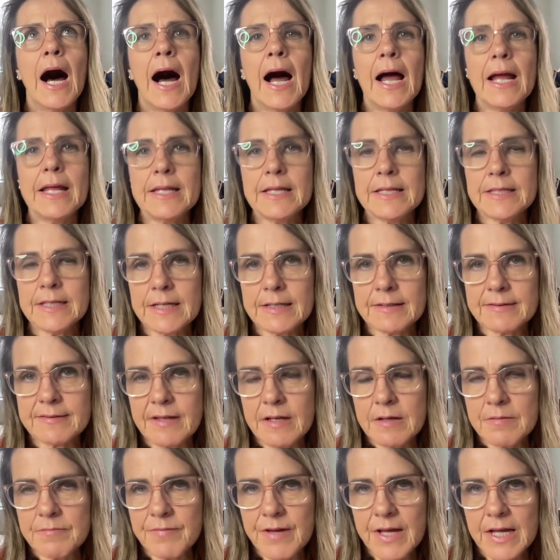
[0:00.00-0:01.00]
In that
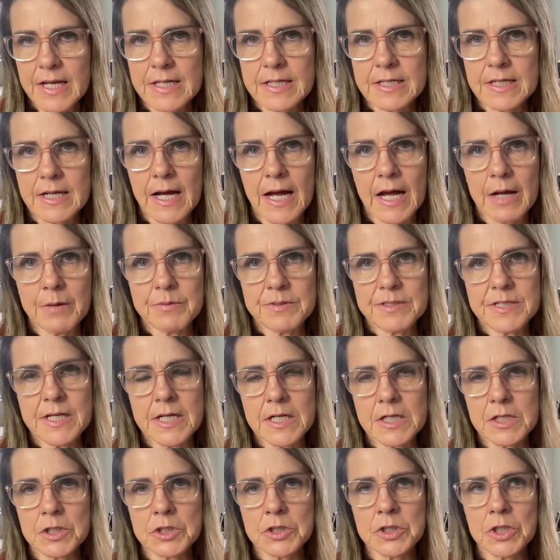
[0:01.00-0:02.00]
same vein, I would
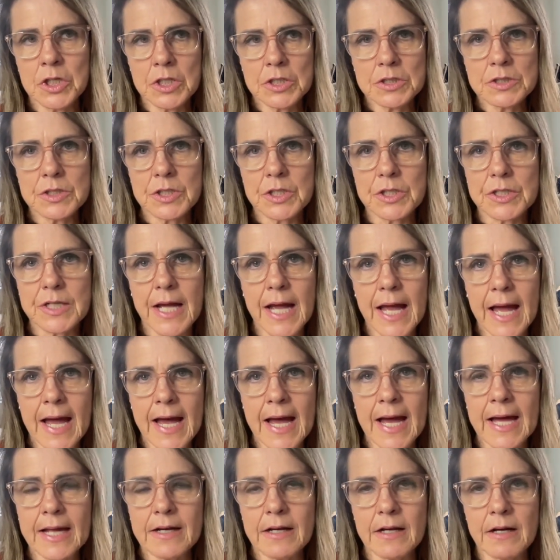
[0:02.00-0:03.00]
take a long look
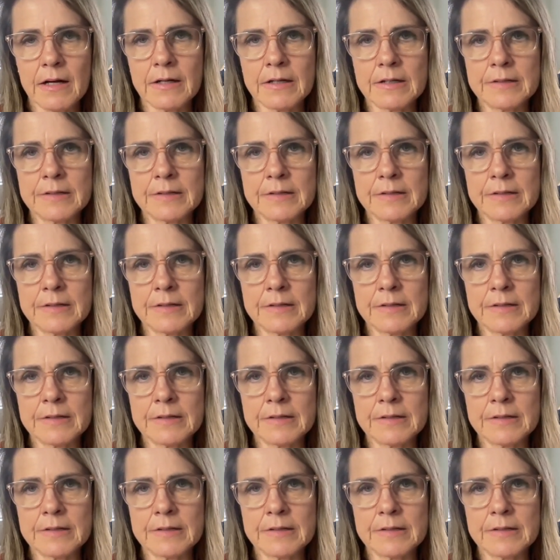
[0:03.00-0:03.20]
at